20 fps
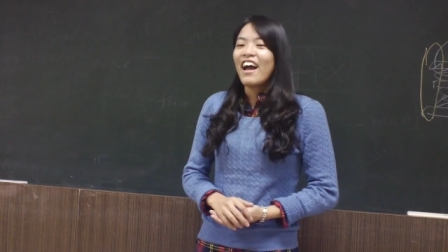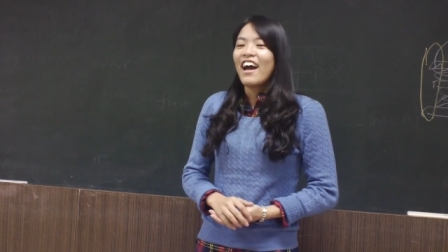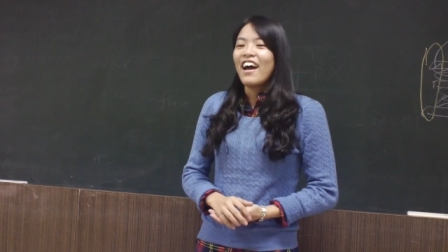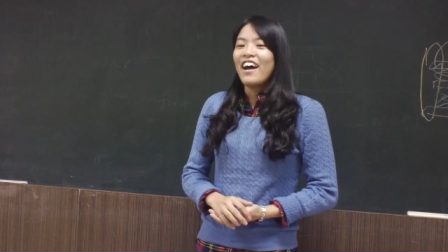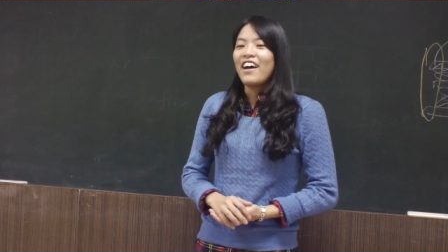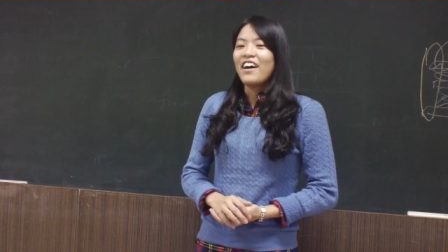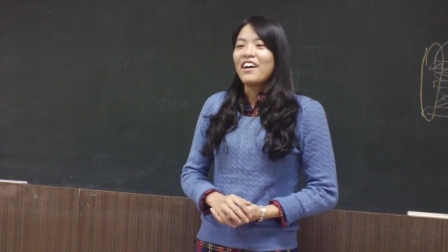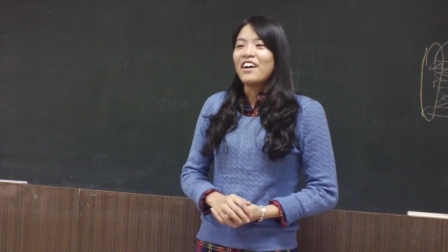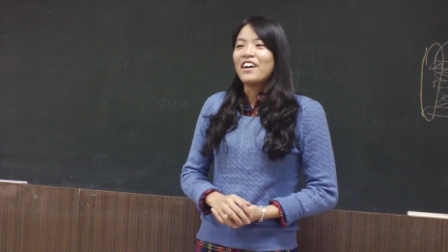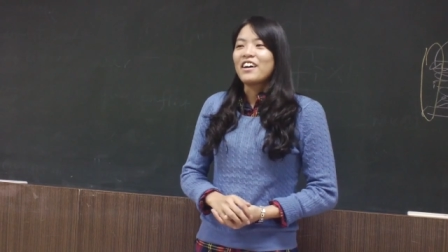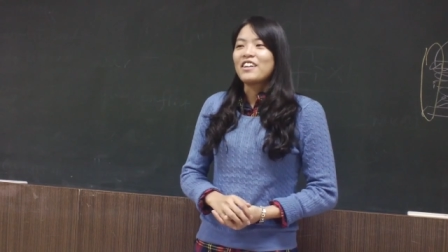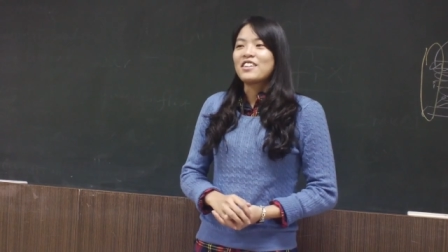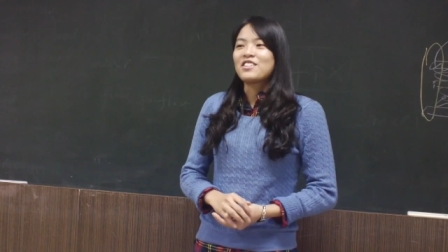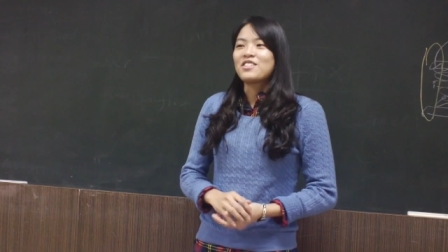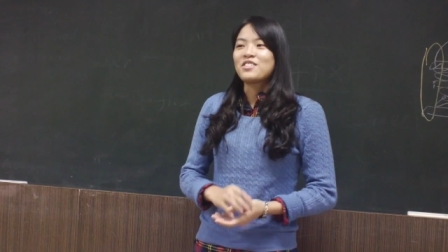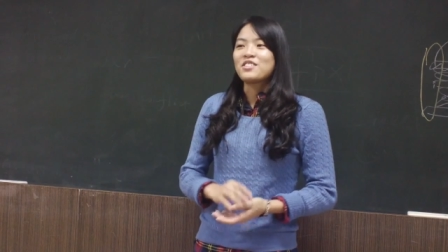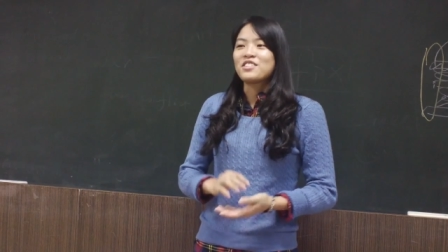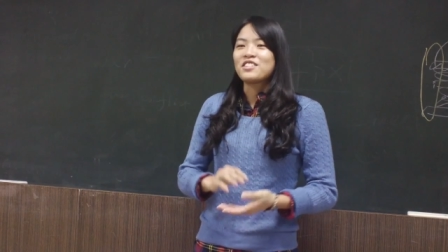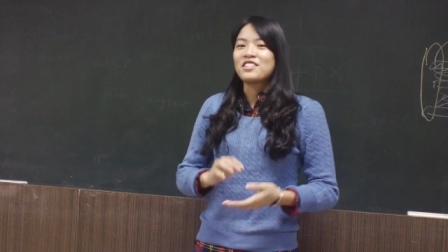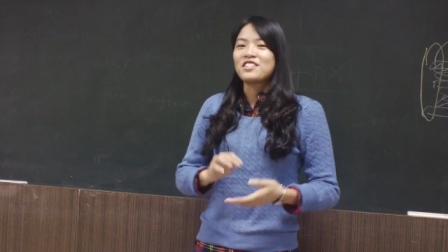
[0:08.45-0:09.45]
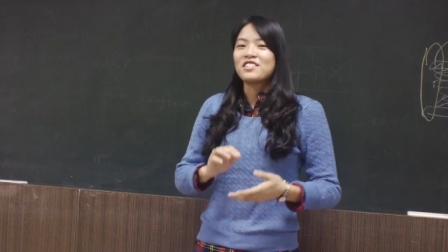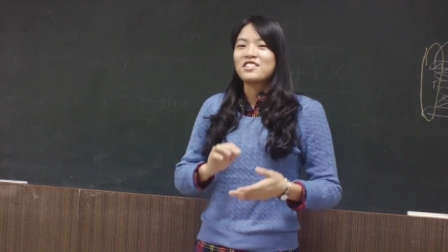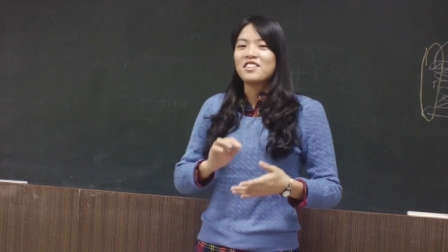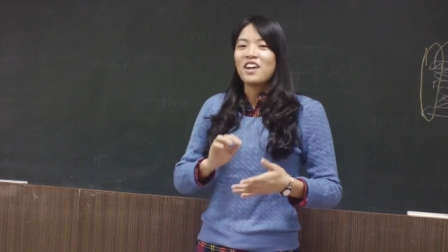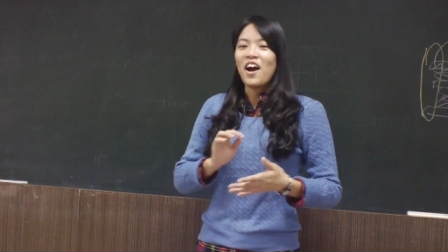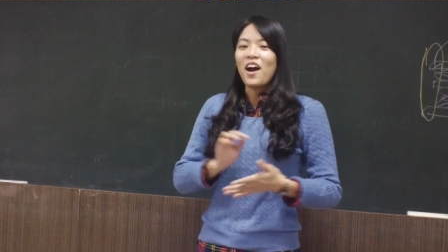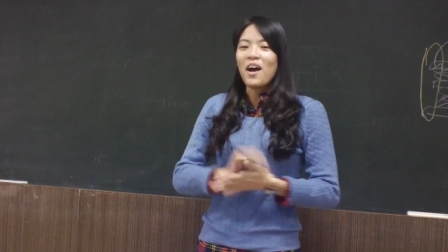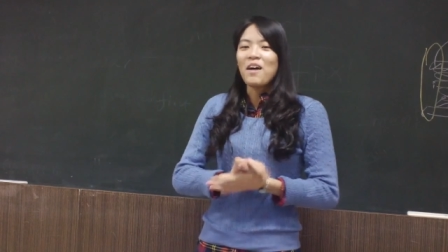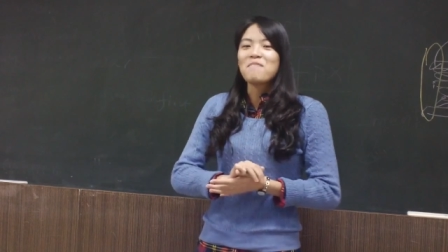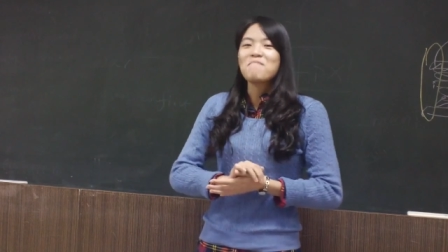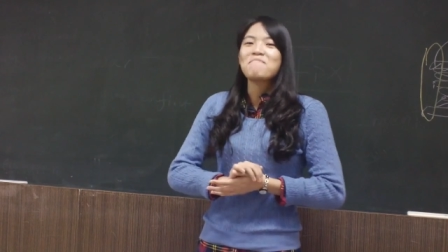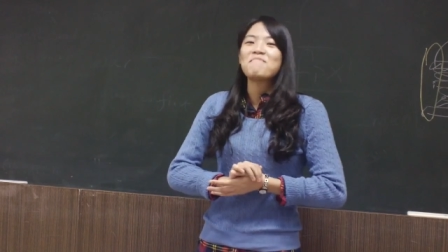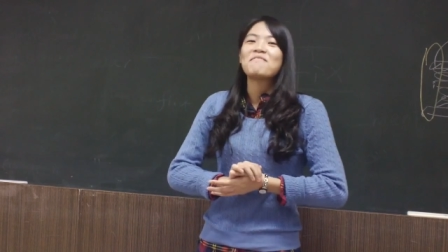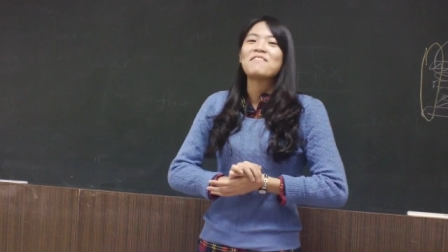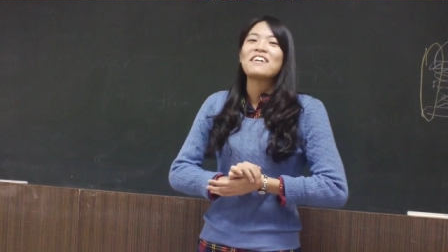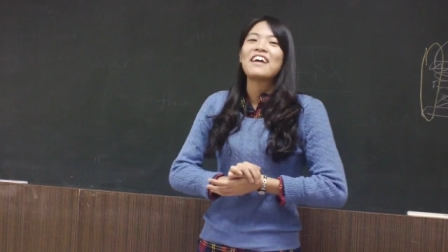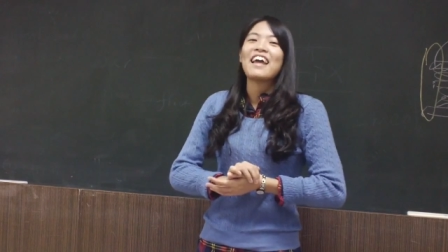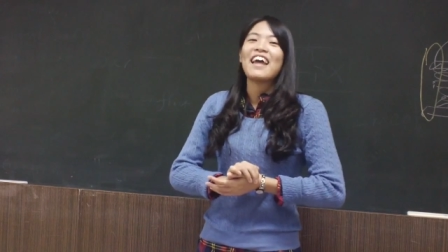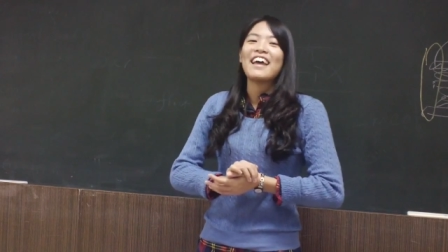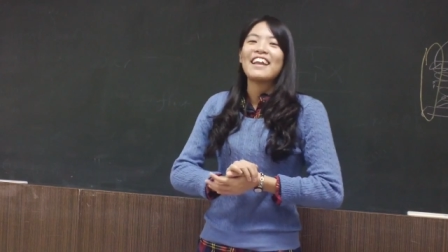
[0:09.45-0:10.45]
uh, to stop
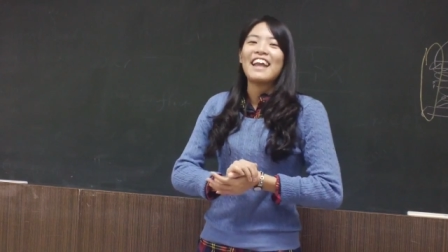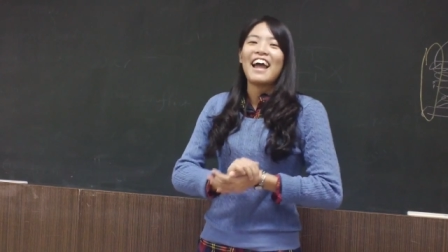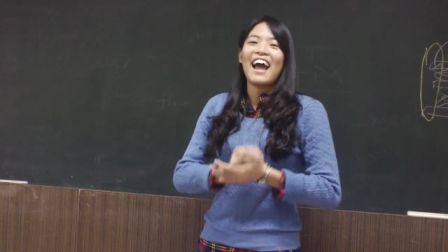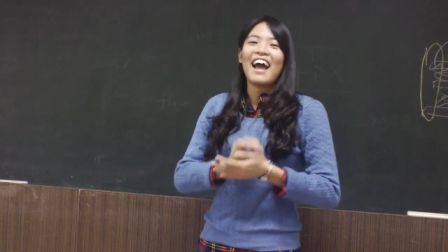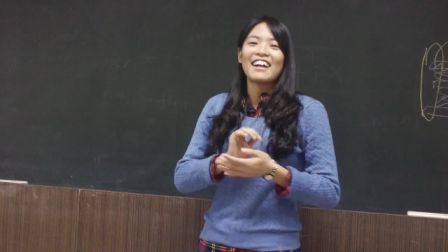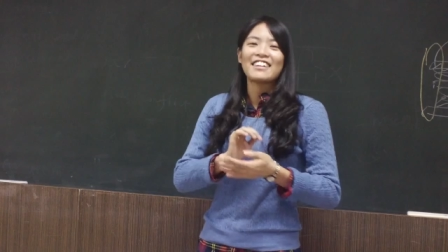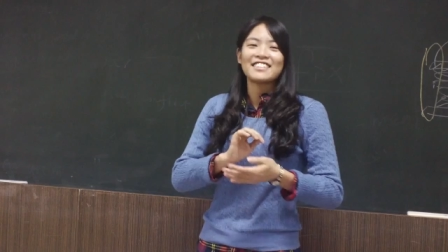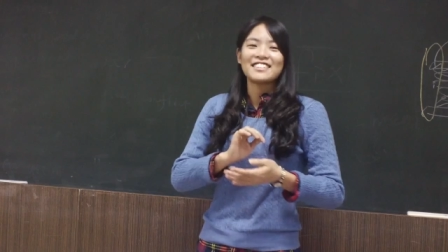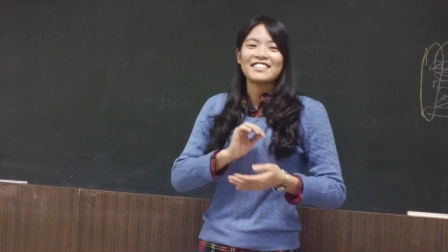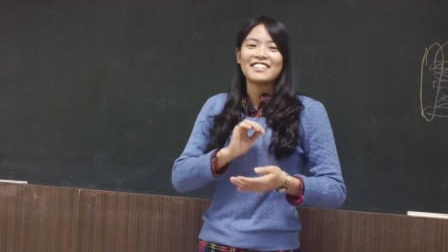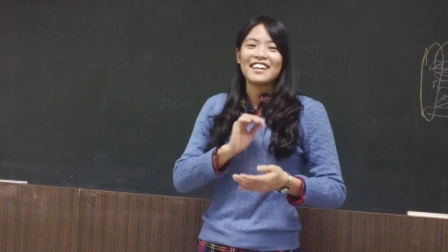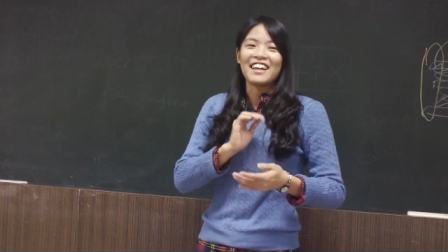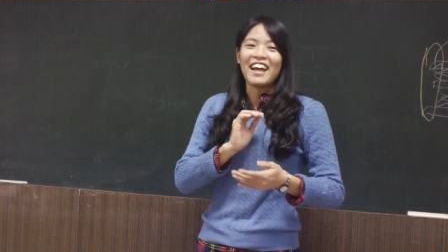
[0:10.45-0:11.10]
an accident